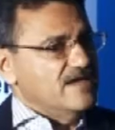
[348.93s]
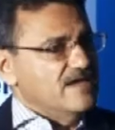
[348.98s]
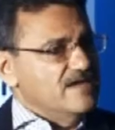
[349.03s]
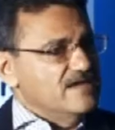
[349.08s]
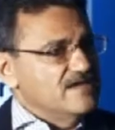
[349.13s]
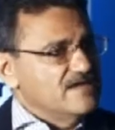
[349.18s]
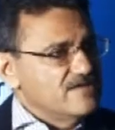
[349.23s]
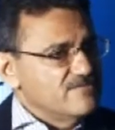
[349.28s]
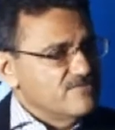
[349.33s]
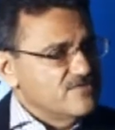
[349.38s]

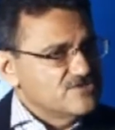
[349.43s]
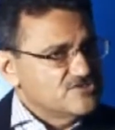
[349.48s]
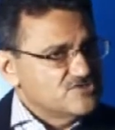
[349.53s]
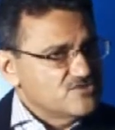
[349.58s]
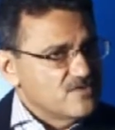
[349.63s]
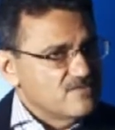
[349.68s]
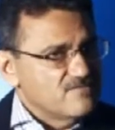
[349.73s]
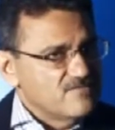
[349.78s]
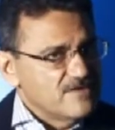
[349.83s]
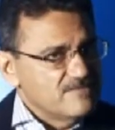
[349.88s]

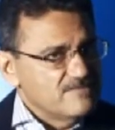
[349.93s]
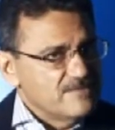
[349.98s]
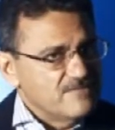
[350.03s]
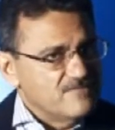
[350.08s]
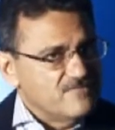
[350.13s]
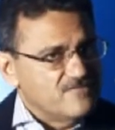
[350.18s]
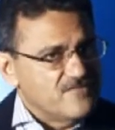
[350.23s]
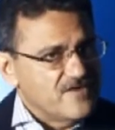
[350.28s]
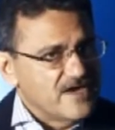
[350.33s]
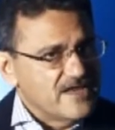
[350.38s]
Individual will be
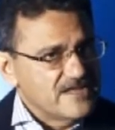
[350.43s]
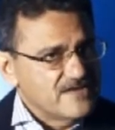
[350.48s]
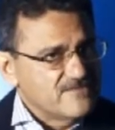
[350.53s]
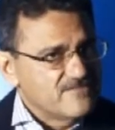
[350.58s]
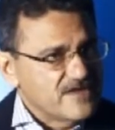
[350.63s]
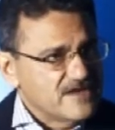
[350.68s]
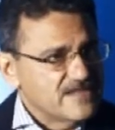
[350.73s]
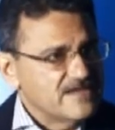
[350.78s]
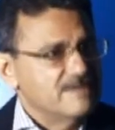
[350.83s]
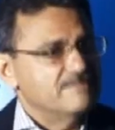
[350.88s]
very,
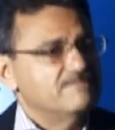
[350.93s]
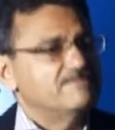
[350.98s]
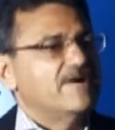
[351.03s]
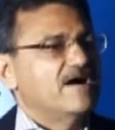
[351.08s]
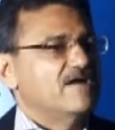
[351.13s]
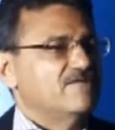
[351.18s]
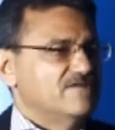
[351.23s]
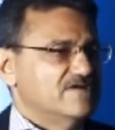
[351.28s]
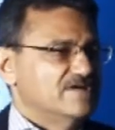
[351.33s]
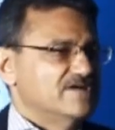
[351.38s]
very
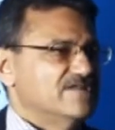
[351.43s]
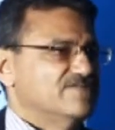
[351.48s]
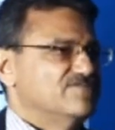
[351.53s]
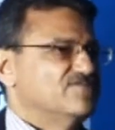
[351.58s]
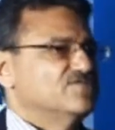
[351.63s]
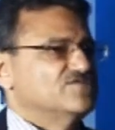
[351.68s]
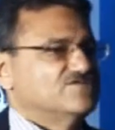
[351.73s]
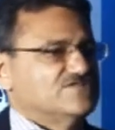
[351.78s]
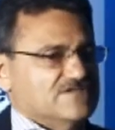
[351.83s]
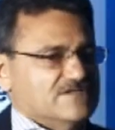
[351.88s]
empowered in
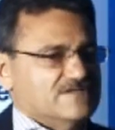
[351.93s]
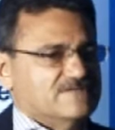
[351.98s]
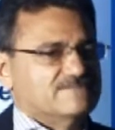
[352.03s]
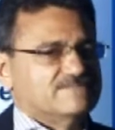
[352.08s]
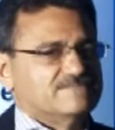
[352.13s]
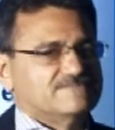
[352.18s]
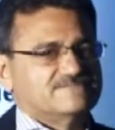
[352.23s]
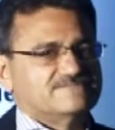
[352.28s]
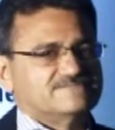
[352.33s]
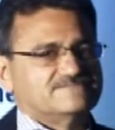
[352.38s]
future.
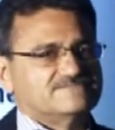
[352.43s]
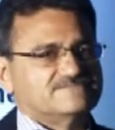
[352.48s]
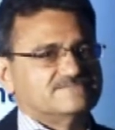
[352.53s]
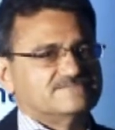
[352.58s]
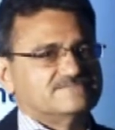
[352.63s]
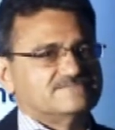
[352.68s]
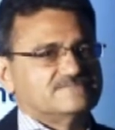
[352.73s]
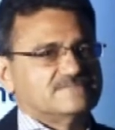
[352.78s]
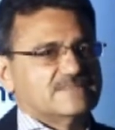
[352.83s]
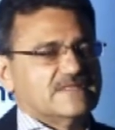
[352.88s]

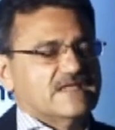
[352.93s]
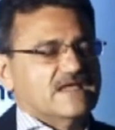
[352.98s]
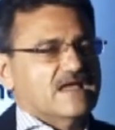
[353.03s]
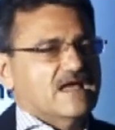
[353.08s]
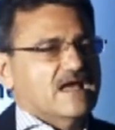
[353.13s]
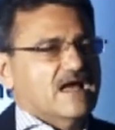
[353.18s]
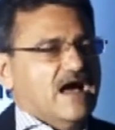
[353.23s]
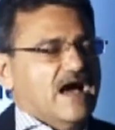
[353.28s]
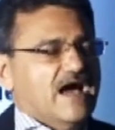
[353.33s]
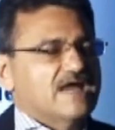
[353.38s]

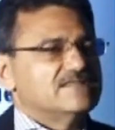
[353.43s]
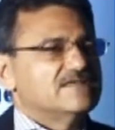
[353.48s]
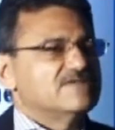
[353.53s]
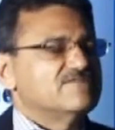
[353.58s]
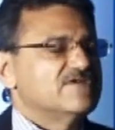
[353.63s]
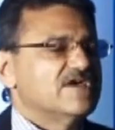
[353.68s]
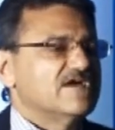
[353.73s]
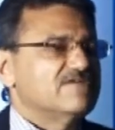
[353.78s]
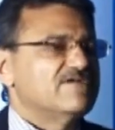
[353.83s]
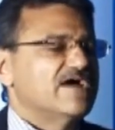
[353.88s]
I think
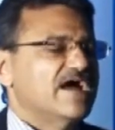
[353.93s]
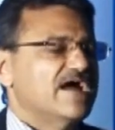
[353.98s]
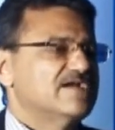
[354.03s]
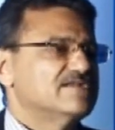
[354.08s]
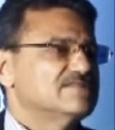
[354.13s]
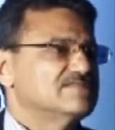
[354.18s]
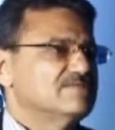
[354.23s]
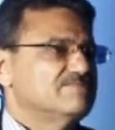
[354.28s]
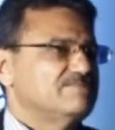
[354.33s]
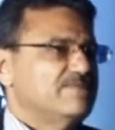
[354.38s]
we have
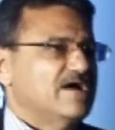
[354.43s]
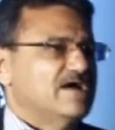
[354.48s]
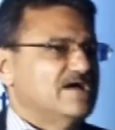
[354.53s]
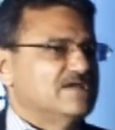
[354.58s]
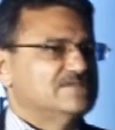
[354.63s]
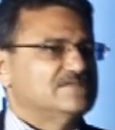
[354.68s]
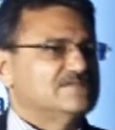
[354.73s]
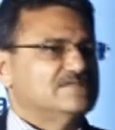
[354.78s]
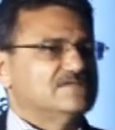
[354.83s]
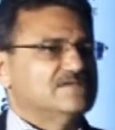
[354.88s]
had in the
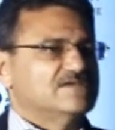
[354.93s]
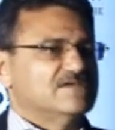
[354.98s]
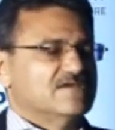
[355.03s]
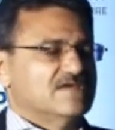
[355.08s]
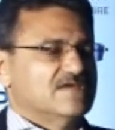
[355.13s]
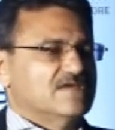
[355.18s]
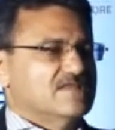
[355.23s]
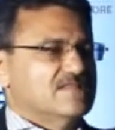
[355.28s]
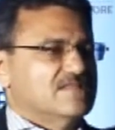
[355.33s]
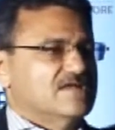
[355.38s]
past,
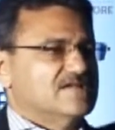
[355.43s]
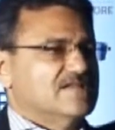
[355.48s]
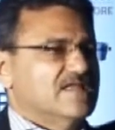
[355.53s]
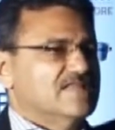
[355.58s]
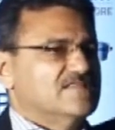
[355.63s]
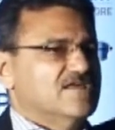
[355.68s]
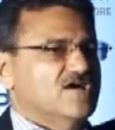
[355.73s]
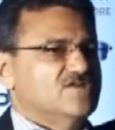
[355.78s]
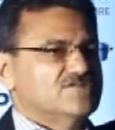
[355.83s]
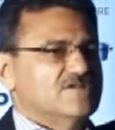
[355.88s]
there are
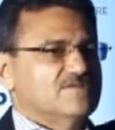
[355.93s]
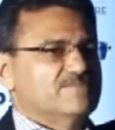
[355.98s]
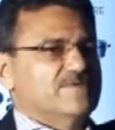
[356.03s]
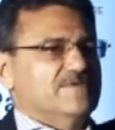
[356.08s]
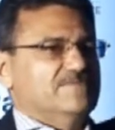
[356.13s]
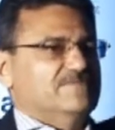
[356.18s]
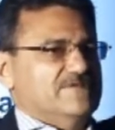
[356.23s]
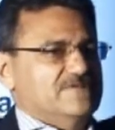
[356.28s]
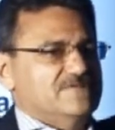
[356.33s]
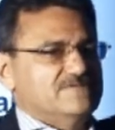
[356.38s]
10,000
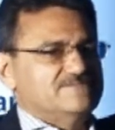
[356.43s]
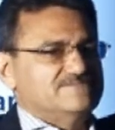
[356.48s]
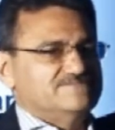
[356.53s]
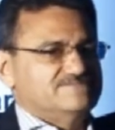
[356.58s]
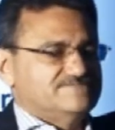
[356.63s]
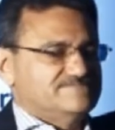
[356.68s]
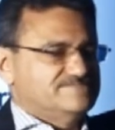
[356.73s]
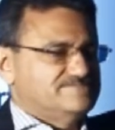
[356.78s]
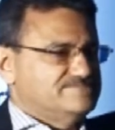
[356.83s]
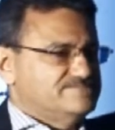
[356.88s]
people
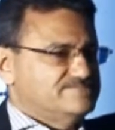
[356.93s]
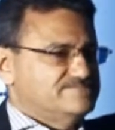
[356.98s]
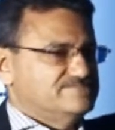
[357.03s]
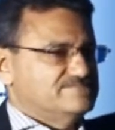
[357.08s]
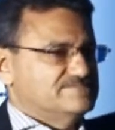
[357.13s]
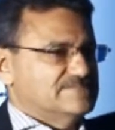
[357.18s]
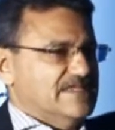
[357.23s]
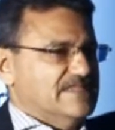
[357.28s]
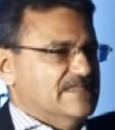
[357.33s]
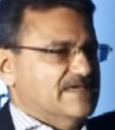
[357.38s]

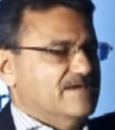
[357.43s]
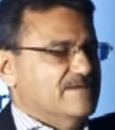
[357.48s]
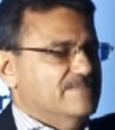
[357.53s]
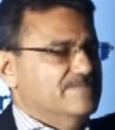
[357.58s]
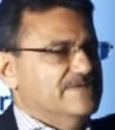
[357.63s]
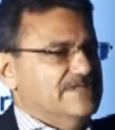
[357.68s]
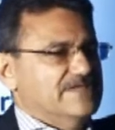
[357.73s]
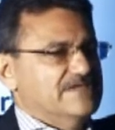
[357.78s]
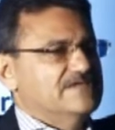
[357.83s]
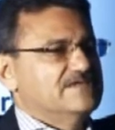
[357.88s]
in a
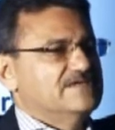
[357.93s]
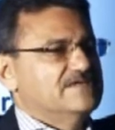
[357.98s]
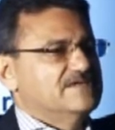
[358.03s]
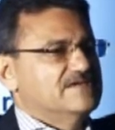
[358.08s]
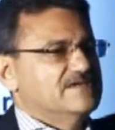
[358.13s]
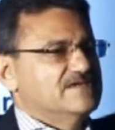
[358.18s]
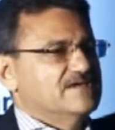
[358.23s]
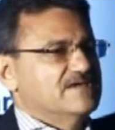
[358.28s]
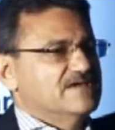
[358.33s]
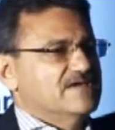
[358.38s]
company
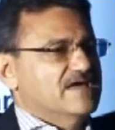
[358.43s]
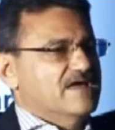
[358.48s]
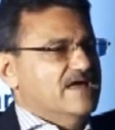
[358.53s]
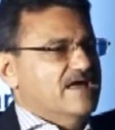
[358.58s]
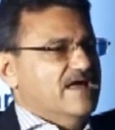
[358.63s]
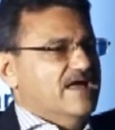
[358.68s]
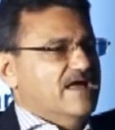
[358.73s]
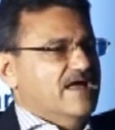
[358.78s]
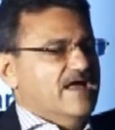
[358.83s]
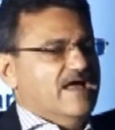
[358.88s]

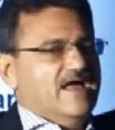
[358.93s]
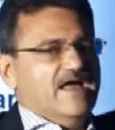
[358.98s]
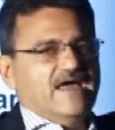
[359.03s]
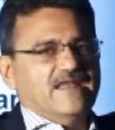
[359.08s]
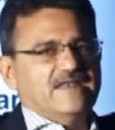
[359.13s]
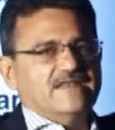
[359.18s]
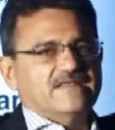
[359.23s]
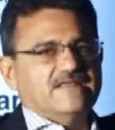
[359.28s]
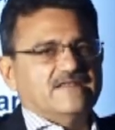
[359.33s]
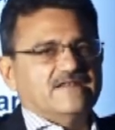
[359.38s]

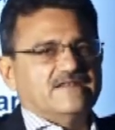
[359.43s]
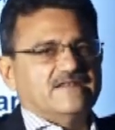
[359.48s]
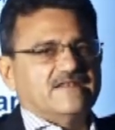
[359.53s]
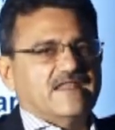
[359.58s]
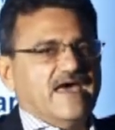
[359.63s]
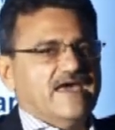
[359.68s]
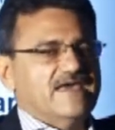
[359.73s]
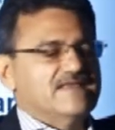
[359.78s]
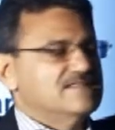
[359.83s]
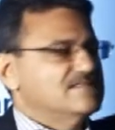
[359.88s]
and
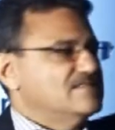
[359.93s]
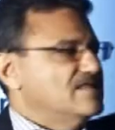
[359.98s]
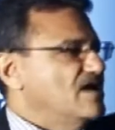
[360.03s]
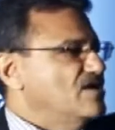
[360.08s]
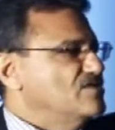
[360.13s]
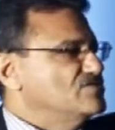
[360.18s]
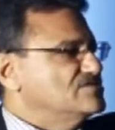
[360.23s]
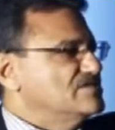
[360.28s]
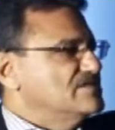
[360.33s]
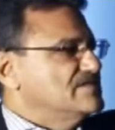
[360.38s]

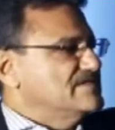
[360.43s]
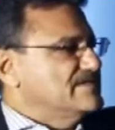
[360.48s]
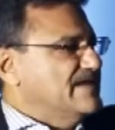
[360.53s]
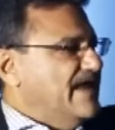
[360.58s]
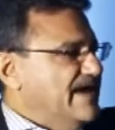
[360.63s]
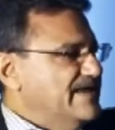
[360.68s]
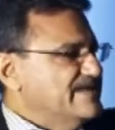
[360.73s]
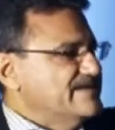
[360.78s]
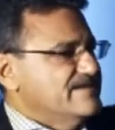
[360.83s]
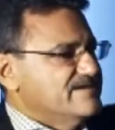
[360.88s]

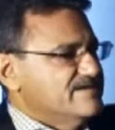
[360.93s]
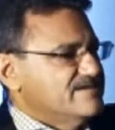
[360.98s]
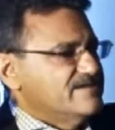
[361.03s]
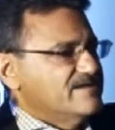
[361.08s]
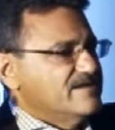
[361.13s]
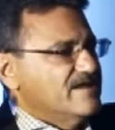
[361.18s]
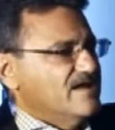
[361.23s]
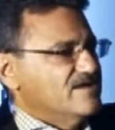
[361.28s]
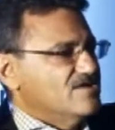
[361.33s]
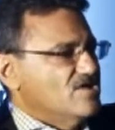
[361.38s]

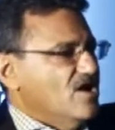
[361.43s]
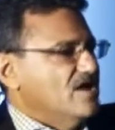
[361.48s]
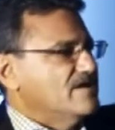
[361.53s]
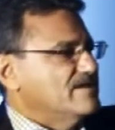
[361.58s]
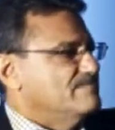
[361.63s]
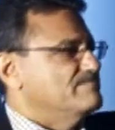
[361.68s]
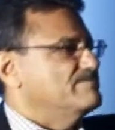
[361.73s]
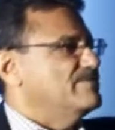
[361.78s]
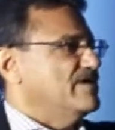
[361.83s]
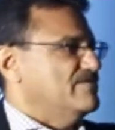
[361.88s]
9,900 are not
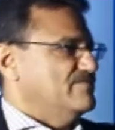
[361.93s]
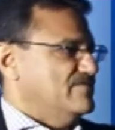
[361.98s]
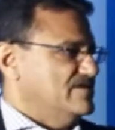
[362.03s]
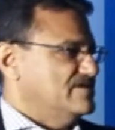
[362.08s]
empowered.